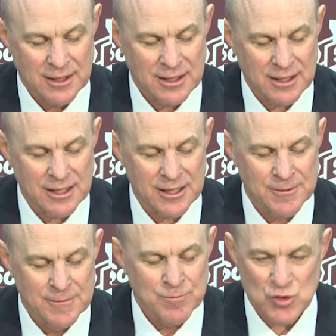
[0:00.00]
So
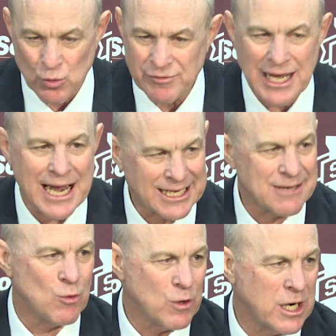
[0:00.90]
we've got to
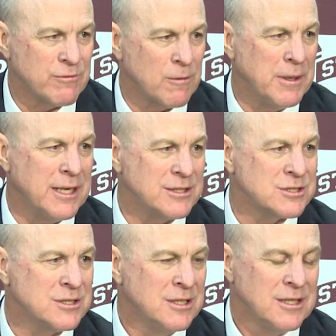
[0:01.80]
get more out of our
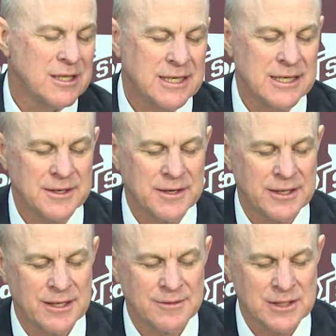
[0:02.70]
bench, and
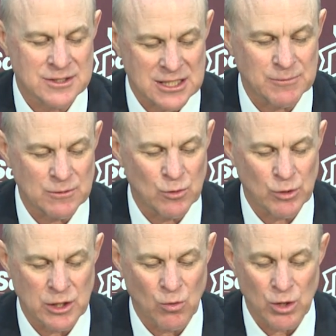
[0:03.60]
it's something we're
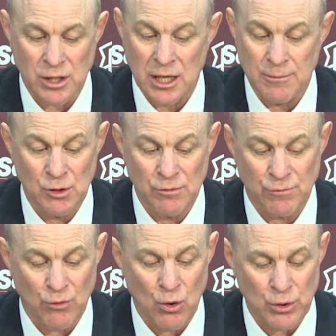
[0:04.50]
going to work on moving
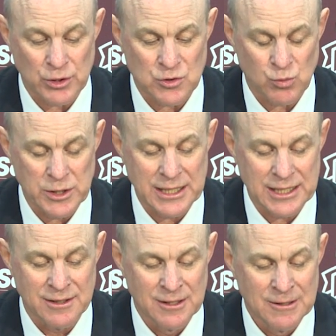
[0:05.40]
forward because we
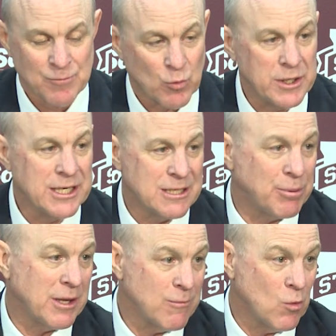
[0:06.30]
need to
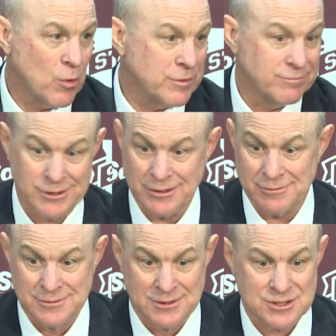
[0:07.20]
play more than,
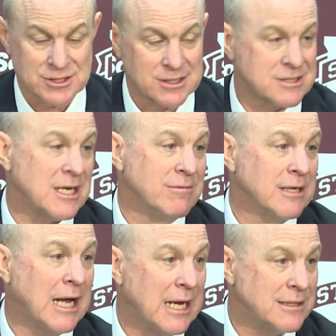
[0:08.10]

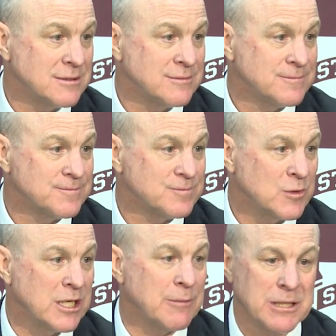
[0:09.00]
6-7 guys.
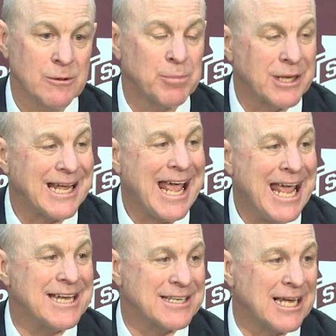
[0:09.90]
We've got to be able to play
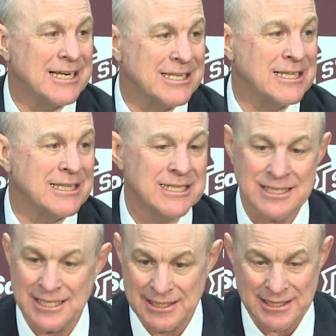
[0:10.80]
8 ideally
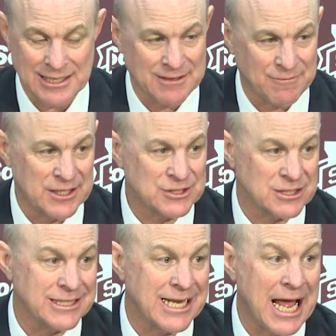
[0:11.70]
and
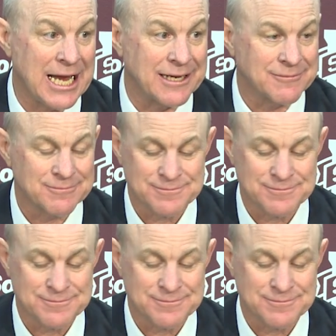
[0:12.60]
eventually 9.